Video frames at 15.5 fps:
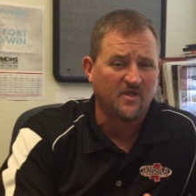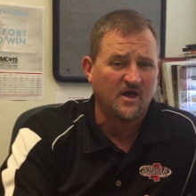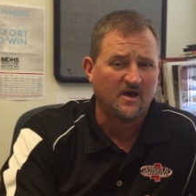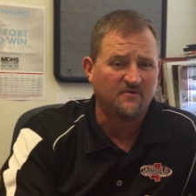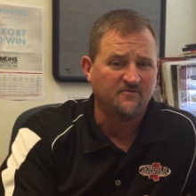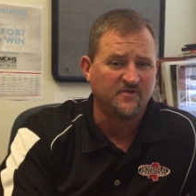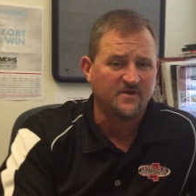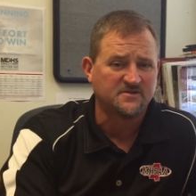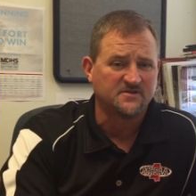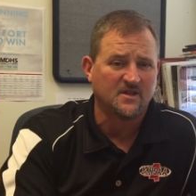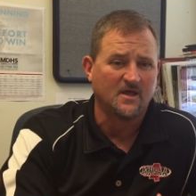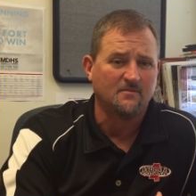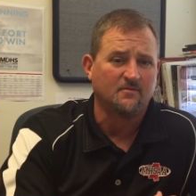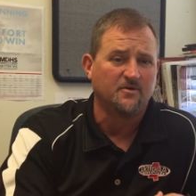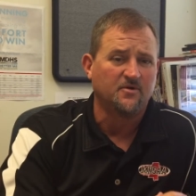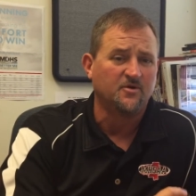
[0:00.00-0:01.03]
with the offense and
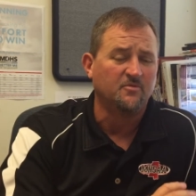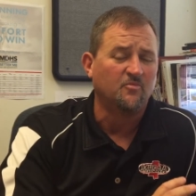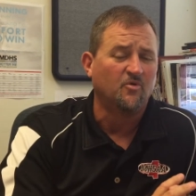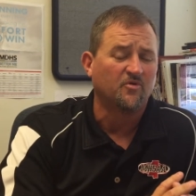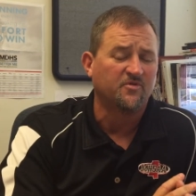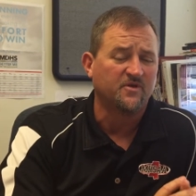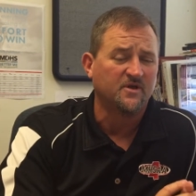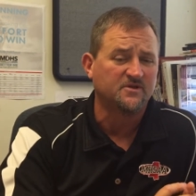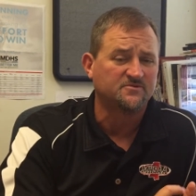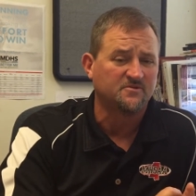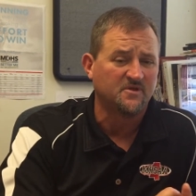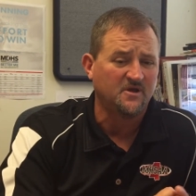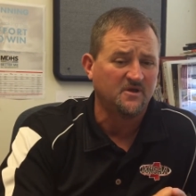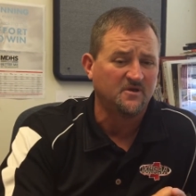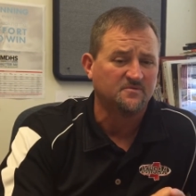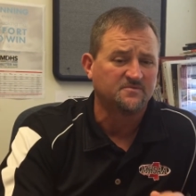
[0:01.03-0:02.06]
able to do more things with
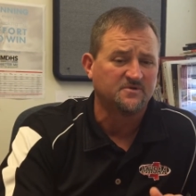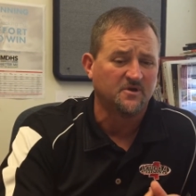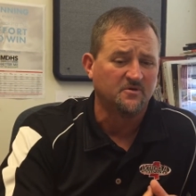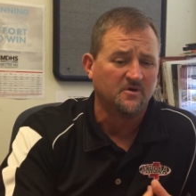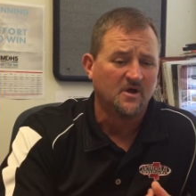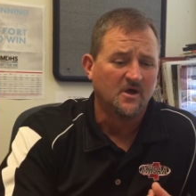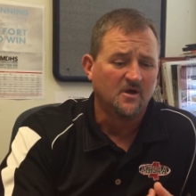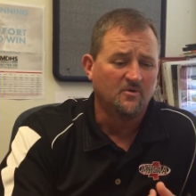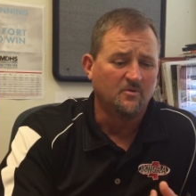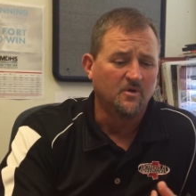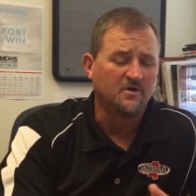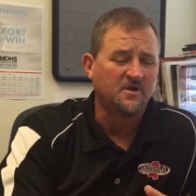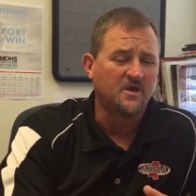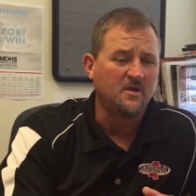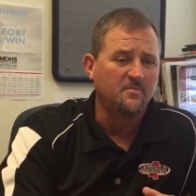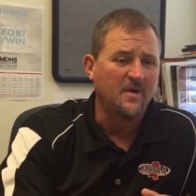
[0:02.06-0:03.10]
him. So we'll
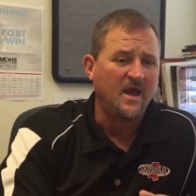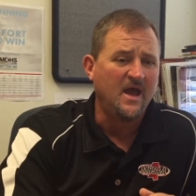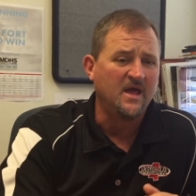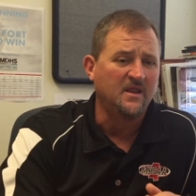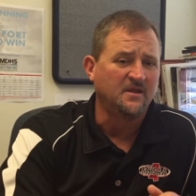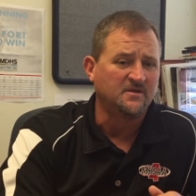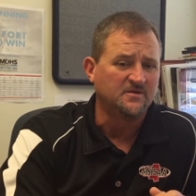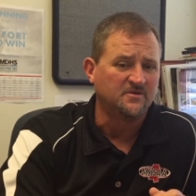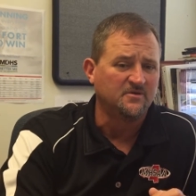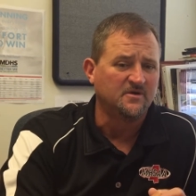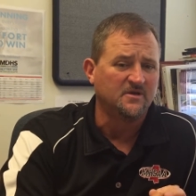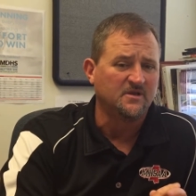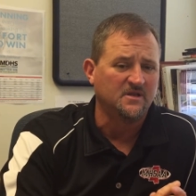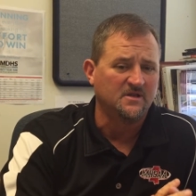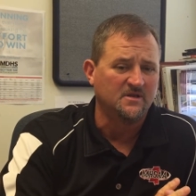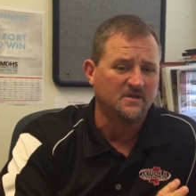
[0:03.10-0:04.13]
keep adding to
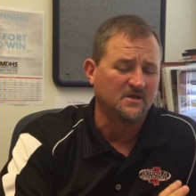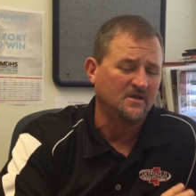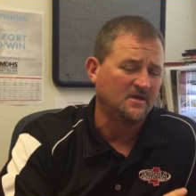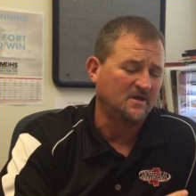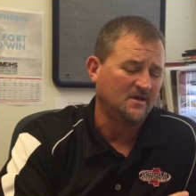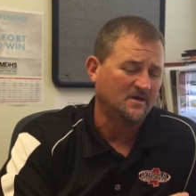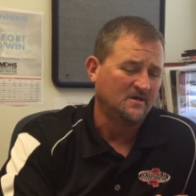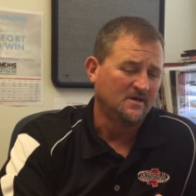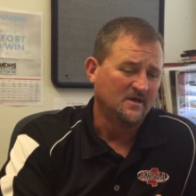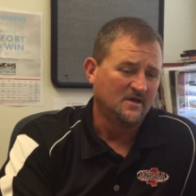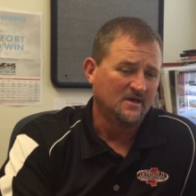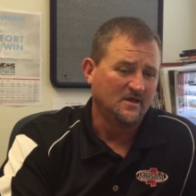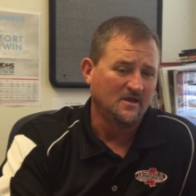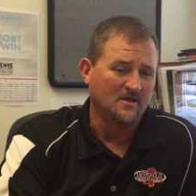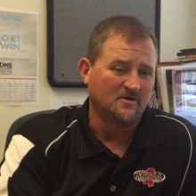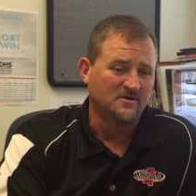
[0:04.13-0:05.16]
it, and and uh,
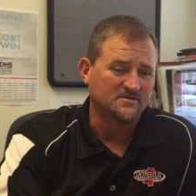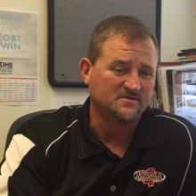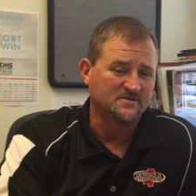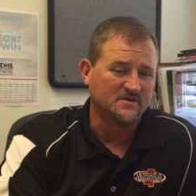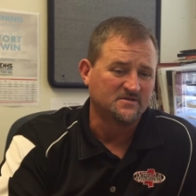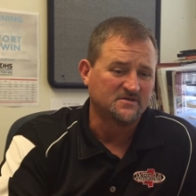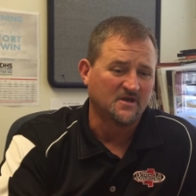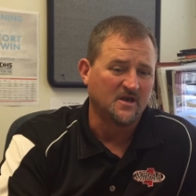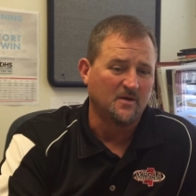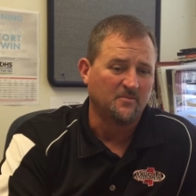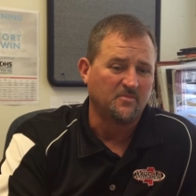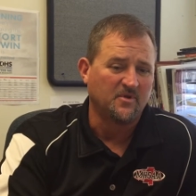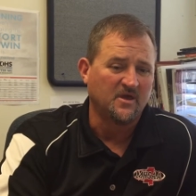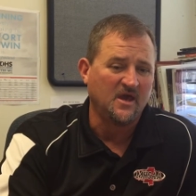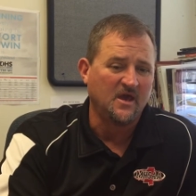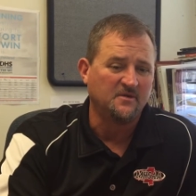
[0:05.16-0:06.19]
you know it's it's a couple
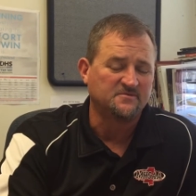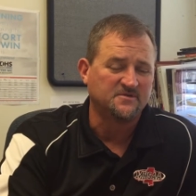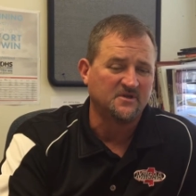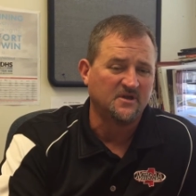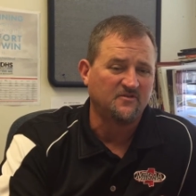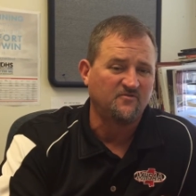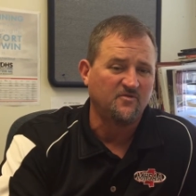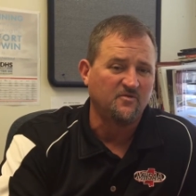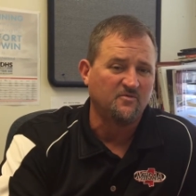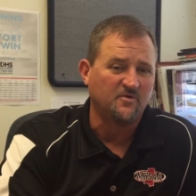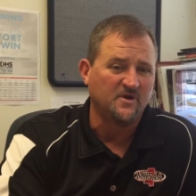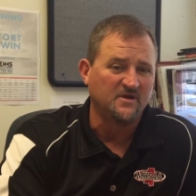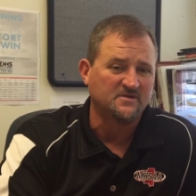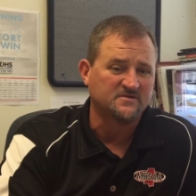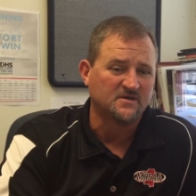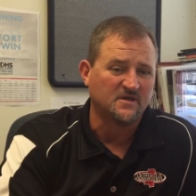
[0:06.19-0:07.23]
of games the next few
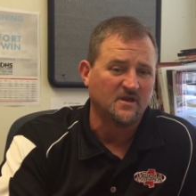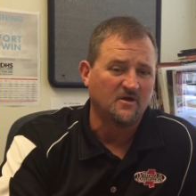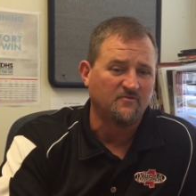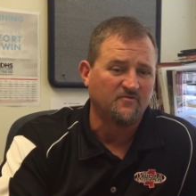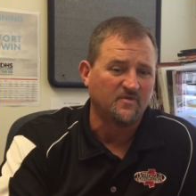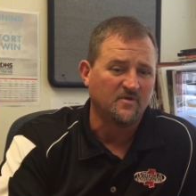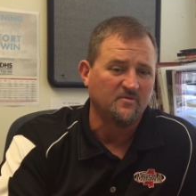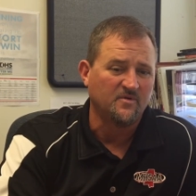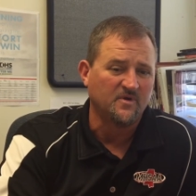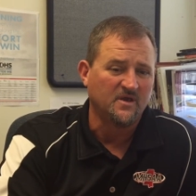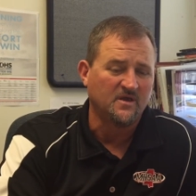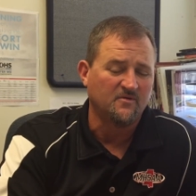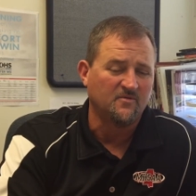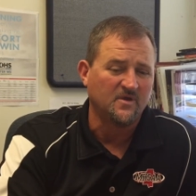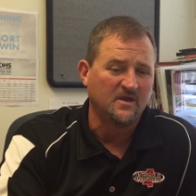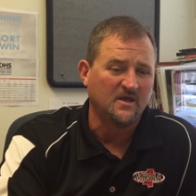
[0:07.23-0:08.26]
weeks that hopefully we
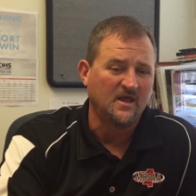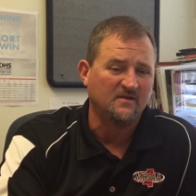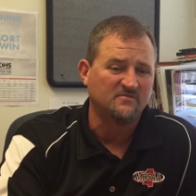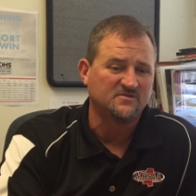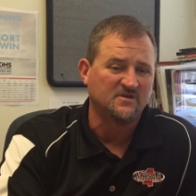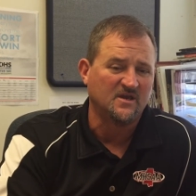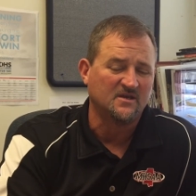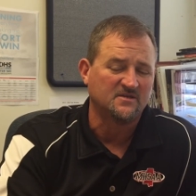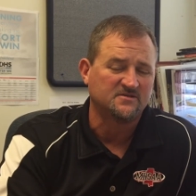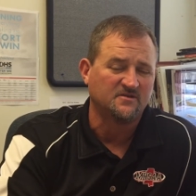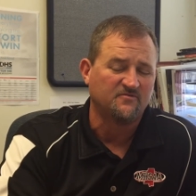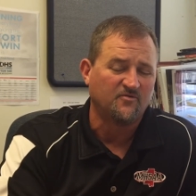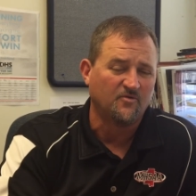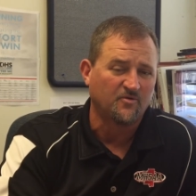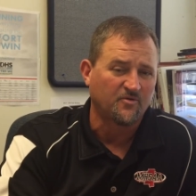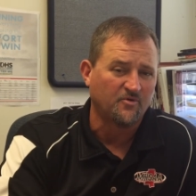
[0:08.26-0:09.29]
we can have a chance in the
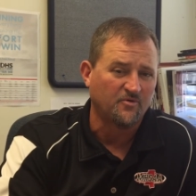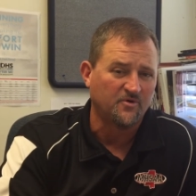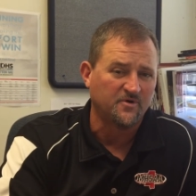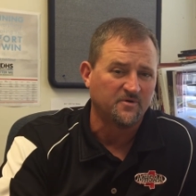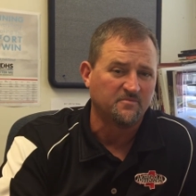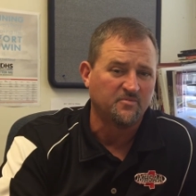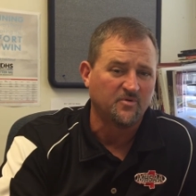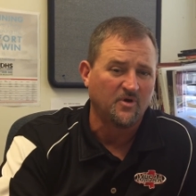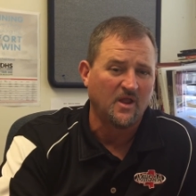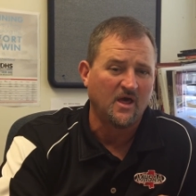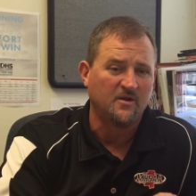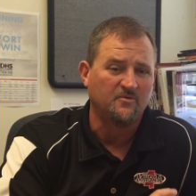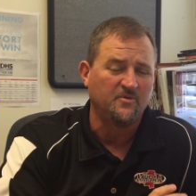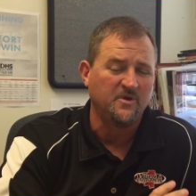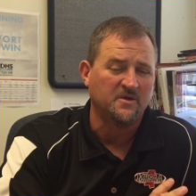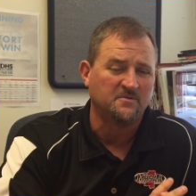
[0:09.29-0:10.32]
fourth quarter to pull out
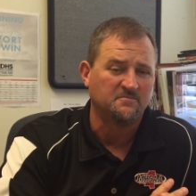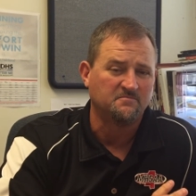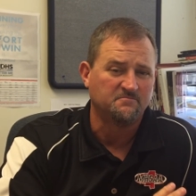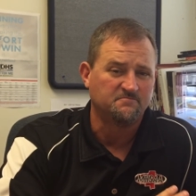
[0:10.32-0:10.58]
a win.